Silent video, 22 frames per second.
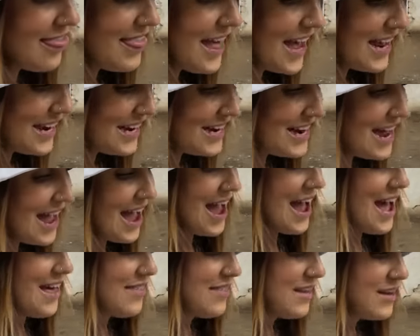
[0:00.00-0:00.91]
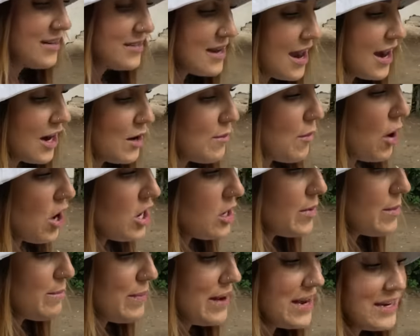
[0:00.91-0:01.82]
then had the entire
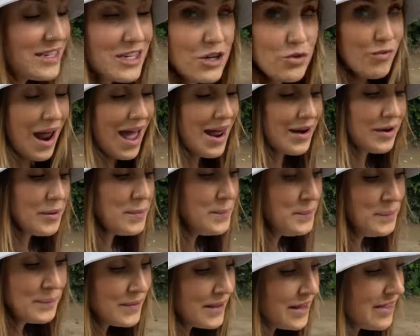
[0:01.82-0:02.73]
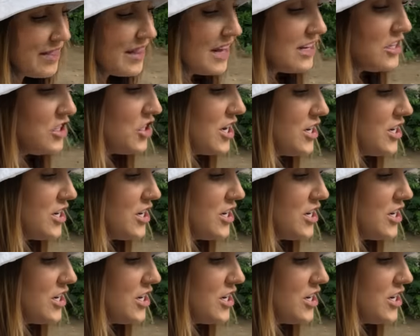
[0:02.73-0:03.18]
monument painted red, thus